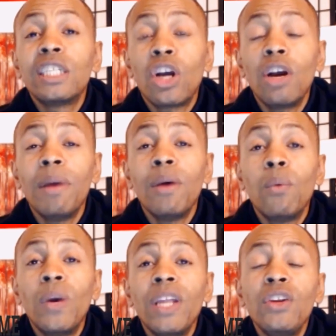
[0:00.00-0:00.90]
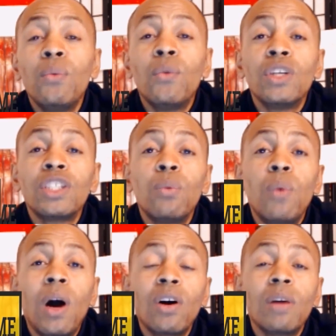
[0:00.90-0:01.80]
going to determine when you want
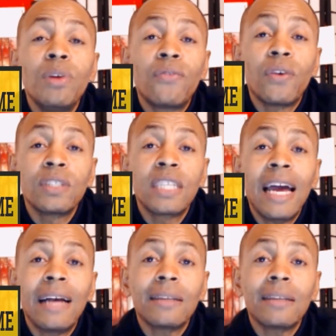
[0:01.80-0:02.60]
to welcome your first